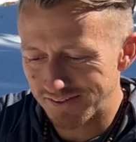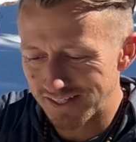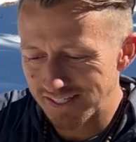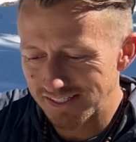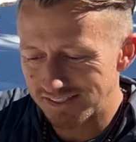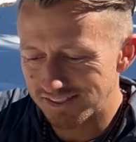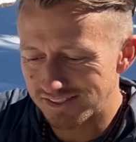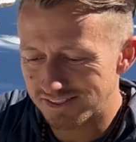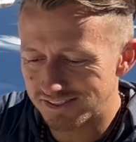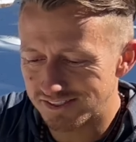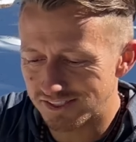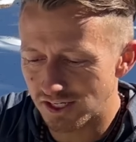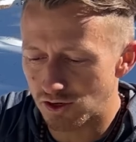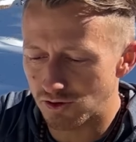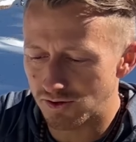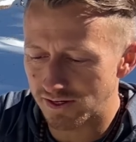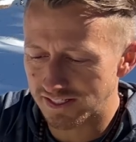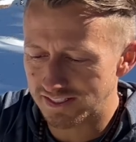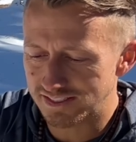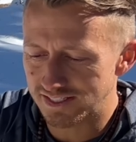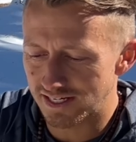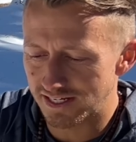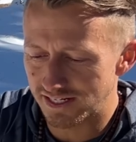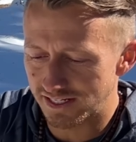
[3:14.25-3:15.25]
So
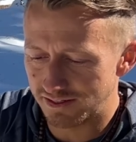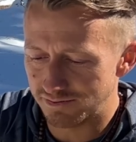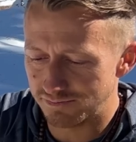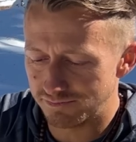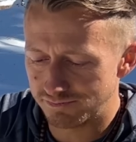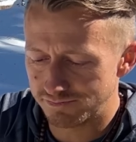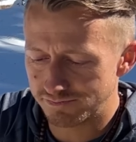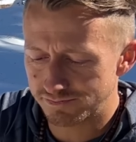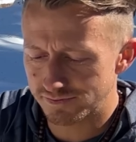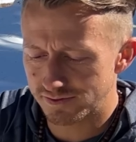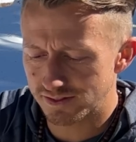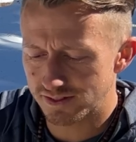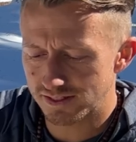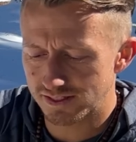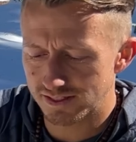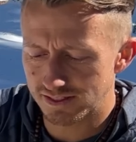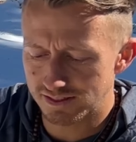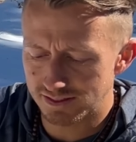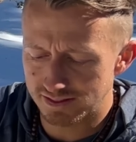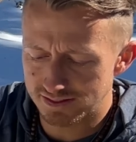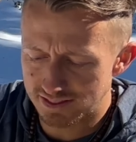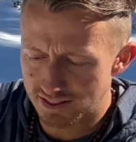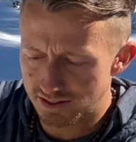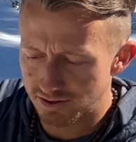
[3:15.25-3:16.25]
excited.
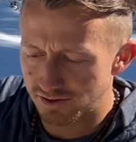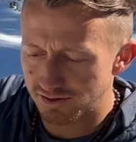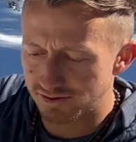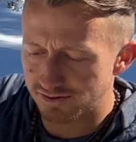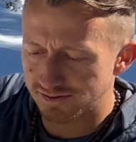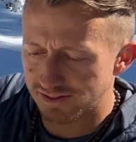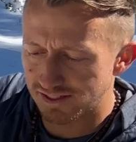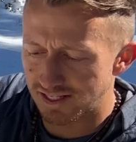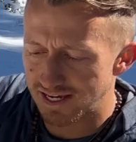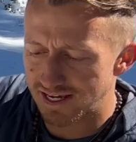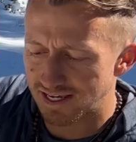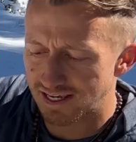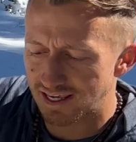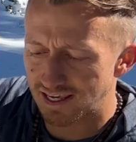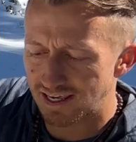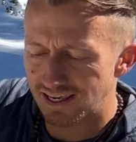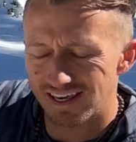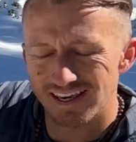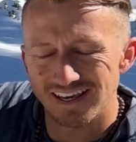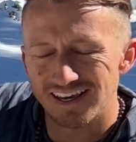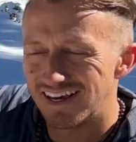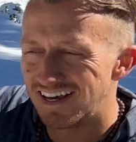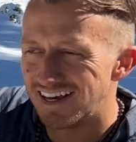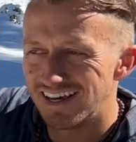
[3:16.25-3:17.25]
Because I don't like
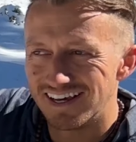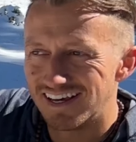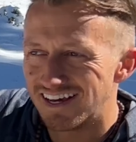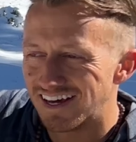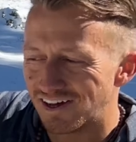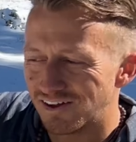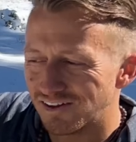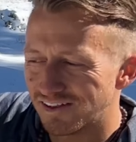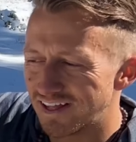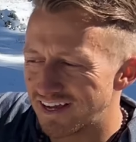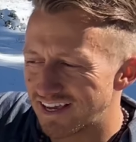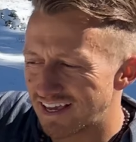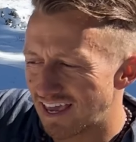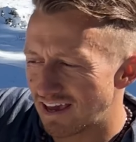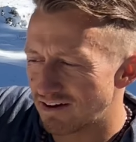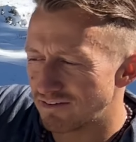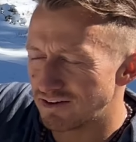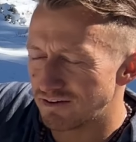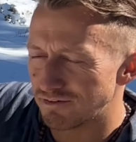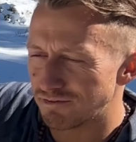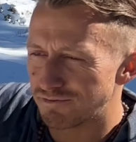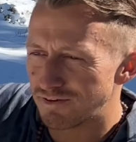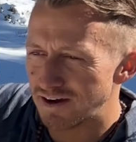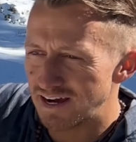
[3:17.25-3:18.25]
I don't like having
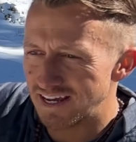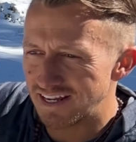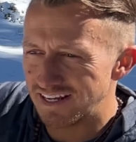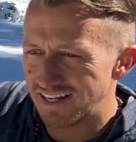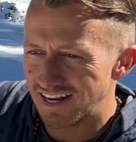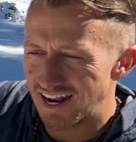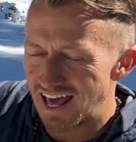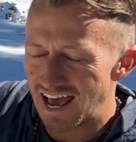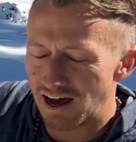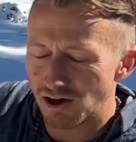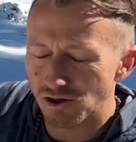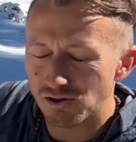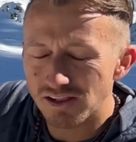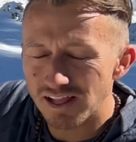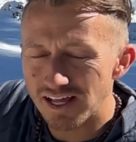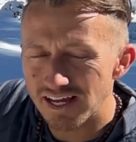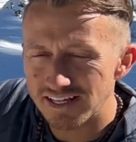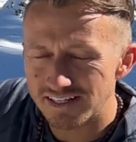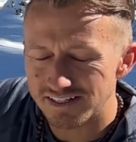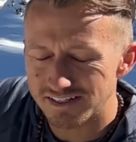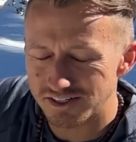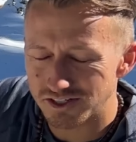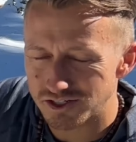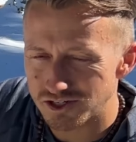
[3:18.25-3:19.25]
to find an
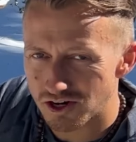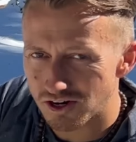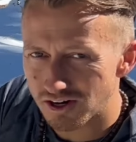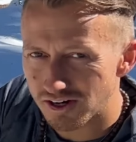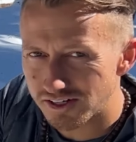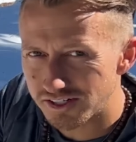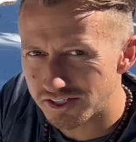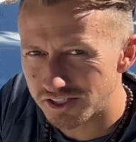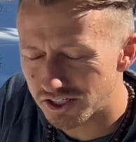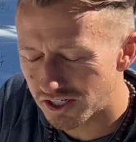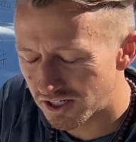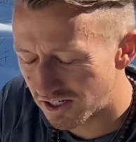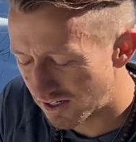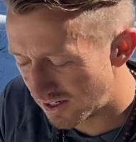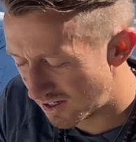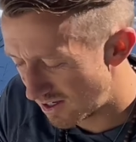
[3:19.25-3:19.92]
outlet to charge